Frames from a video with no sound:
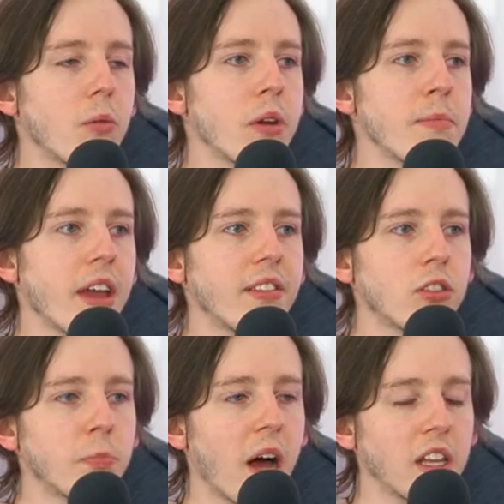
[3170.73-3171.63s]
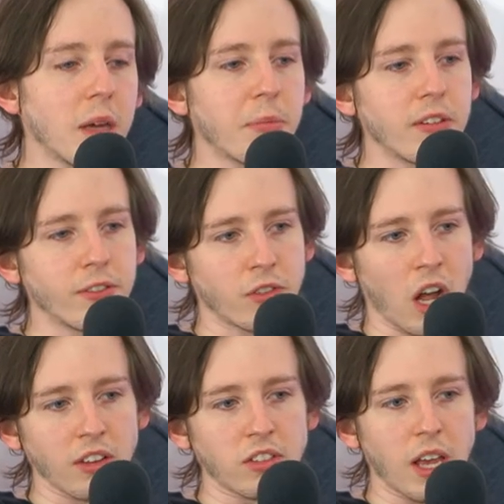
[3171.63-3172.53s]
we made the Spotlight proof of
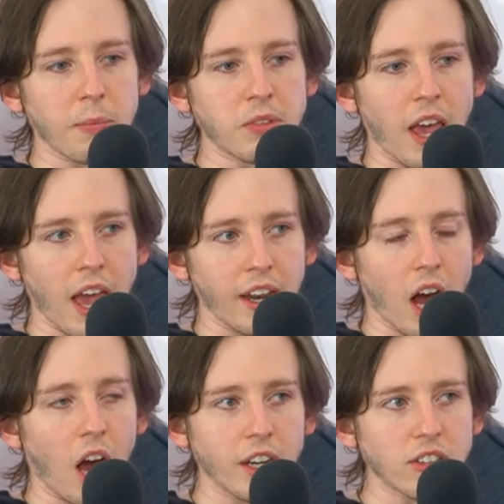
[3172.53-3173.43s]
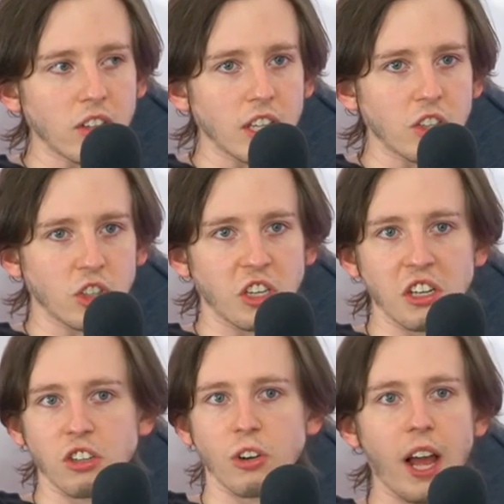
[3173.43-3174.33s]
concept, and honestly, it just
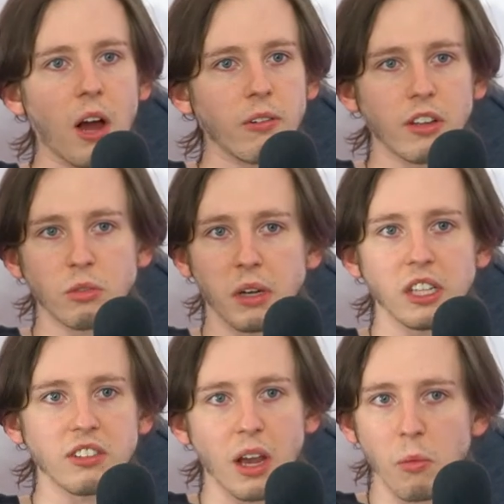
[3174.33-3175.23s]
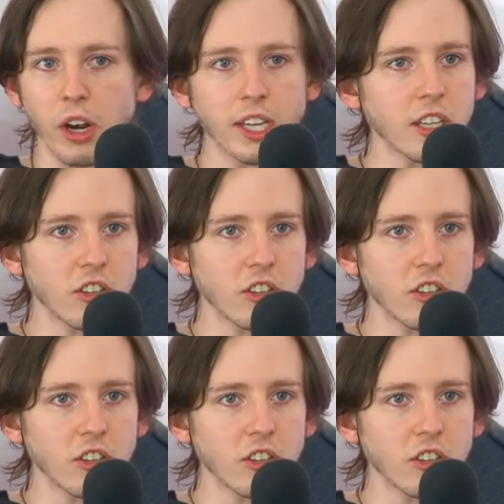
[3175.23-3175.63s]
didn't turn out as well as I wanted it